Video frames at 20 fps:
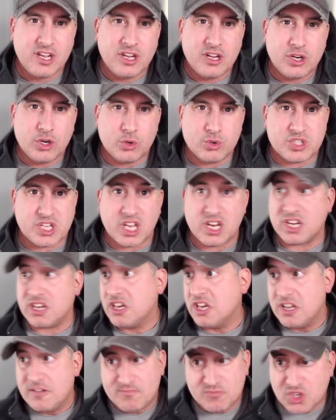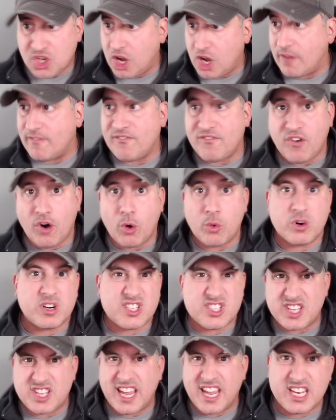who's going to come forward,
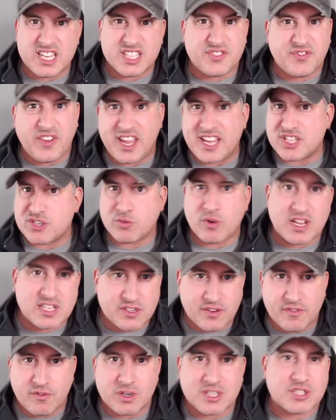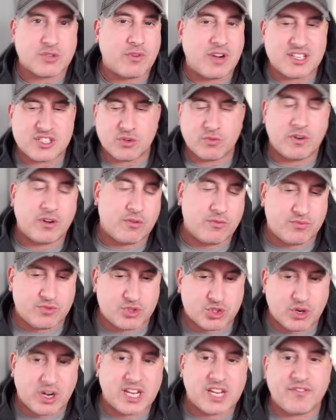stay in his face, wrestle if he wants to wrestle,
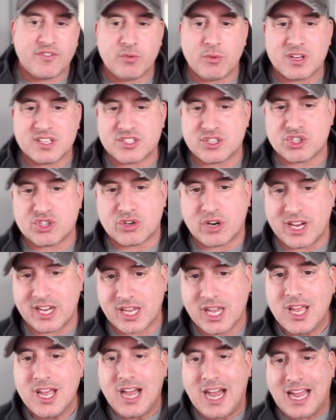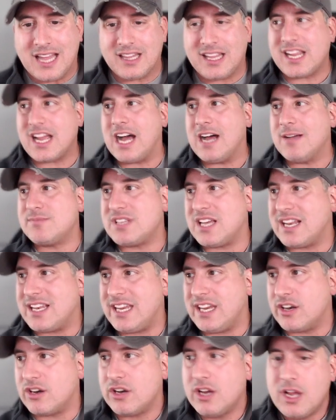strike if he wants to strike. I like Khamzat
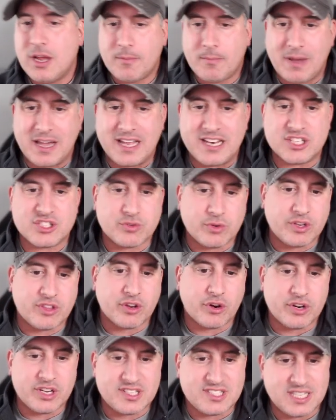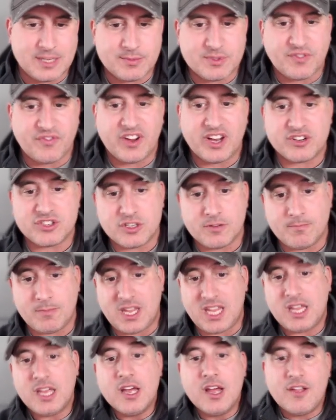here. Minus 330 seems fair to
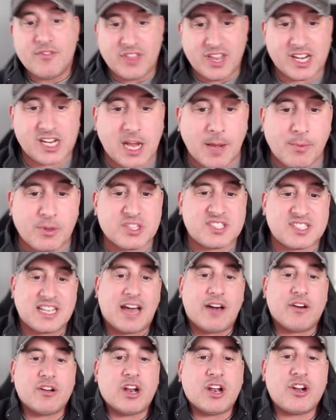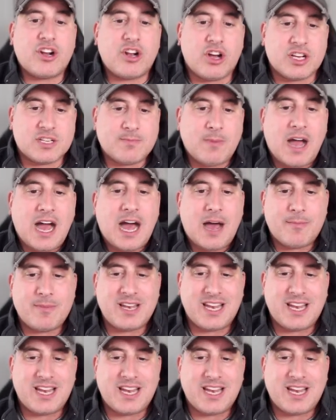me. Then a couple of solid underdogs. Muhammad